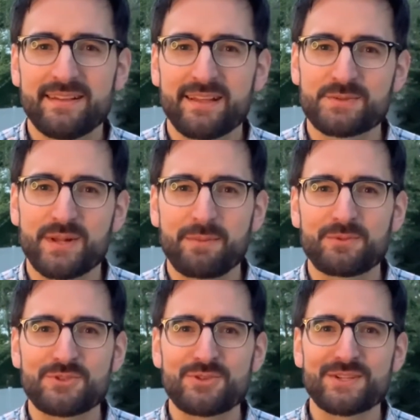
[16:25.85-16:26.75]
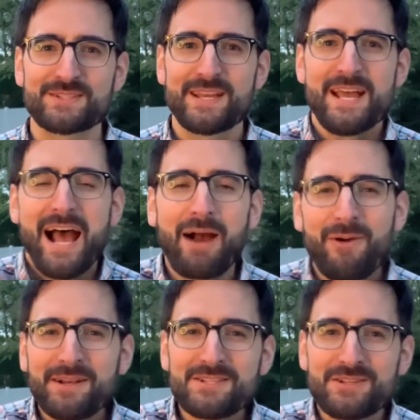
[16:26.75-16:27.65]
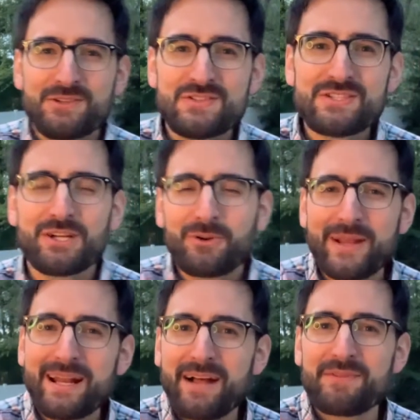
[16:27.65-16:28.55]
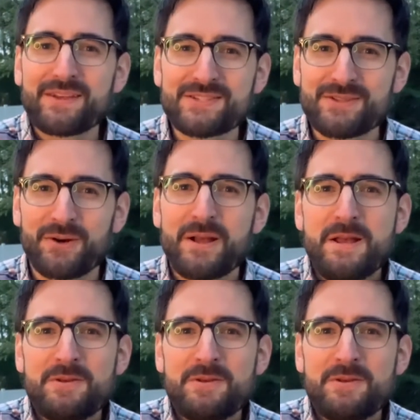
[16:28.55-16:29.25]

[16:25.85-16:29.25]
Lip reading: That's what happened with Judas. I want us to zero in on this, though.